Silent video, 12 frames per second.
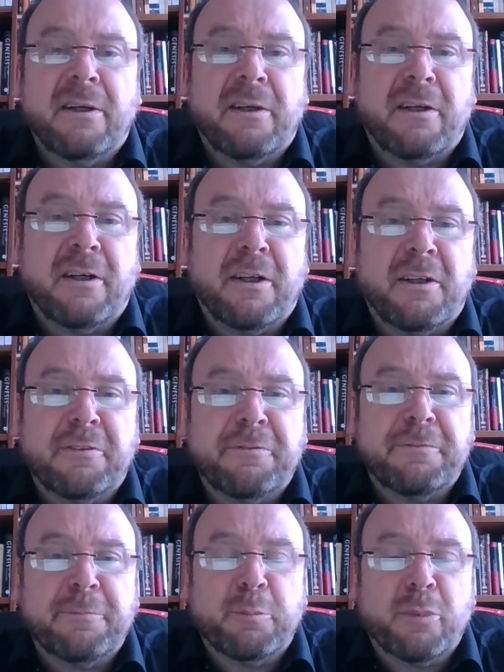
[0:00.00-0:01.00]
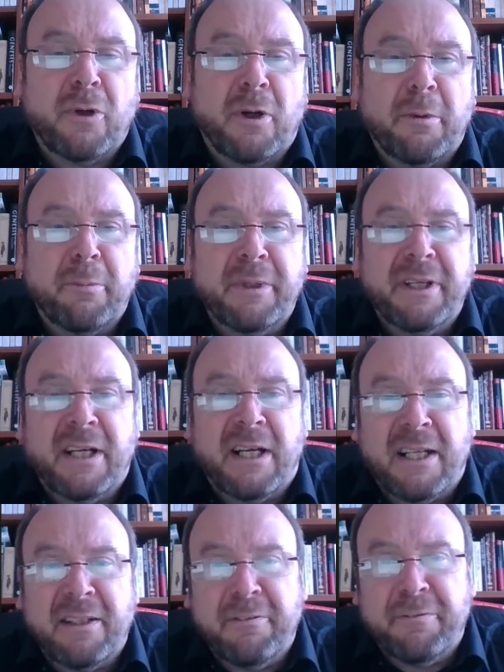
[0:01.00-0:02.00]
of probably
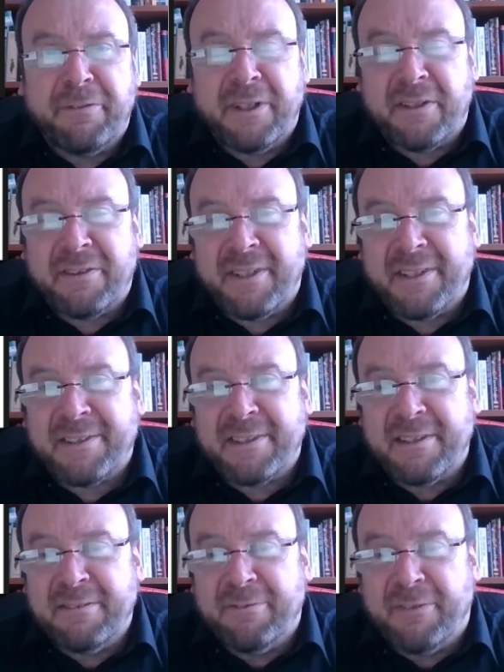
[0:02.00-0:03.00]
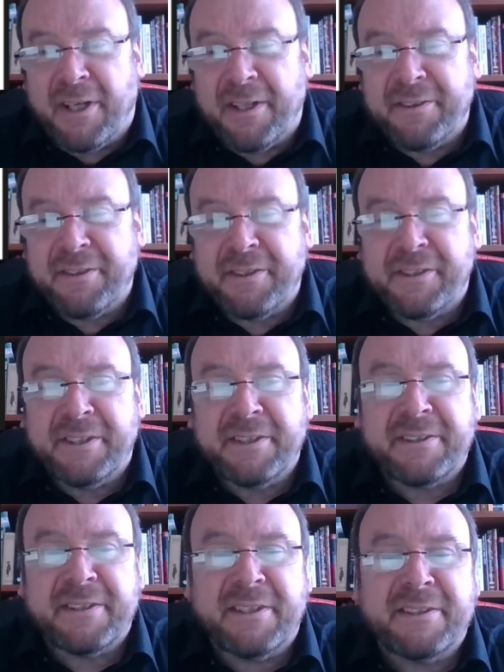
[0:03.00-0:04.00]
unfair tax
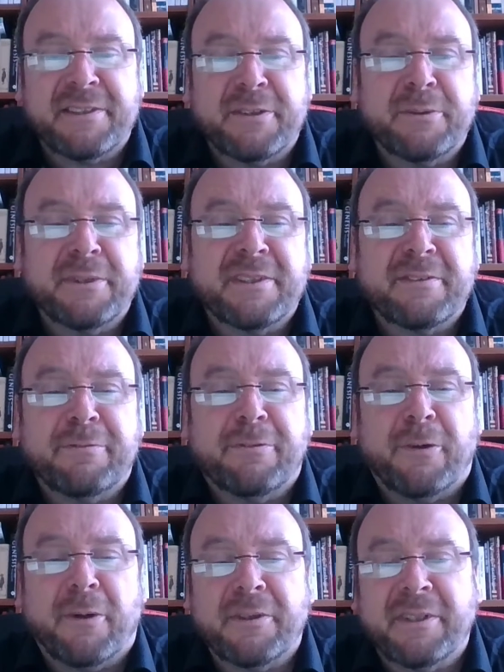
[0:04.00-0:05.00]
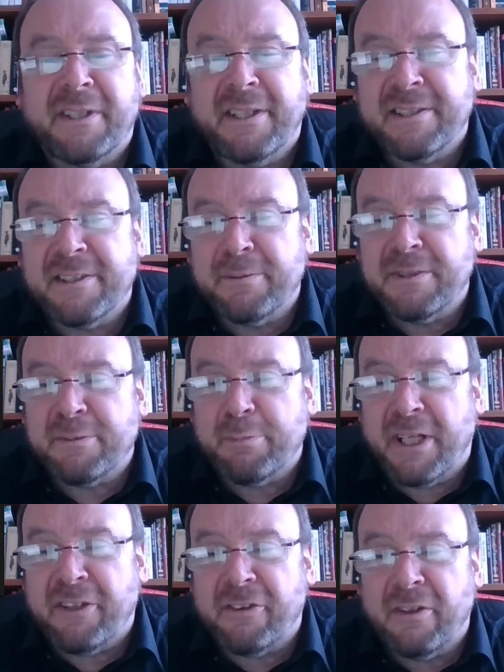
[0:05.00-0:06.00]
advantages, and so is fought against with
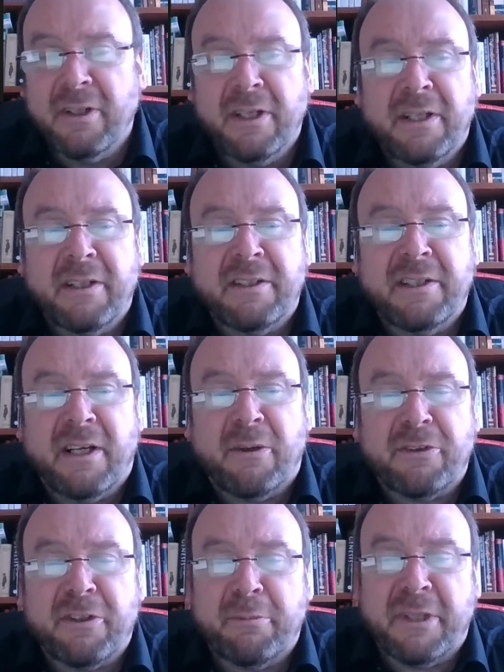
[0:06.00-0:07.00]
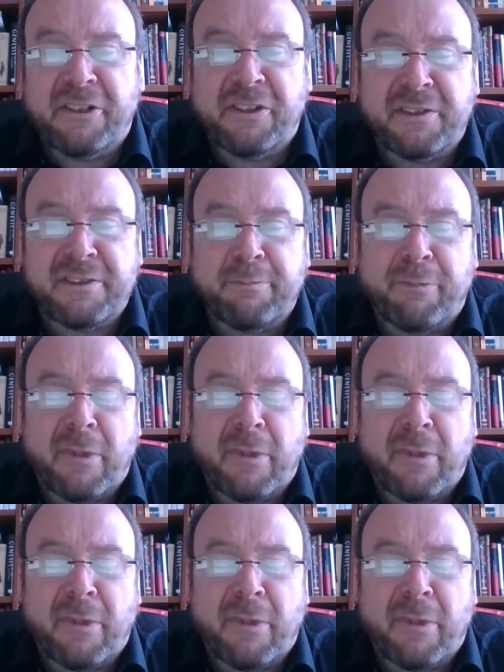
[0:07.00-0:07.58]
special countermeasures.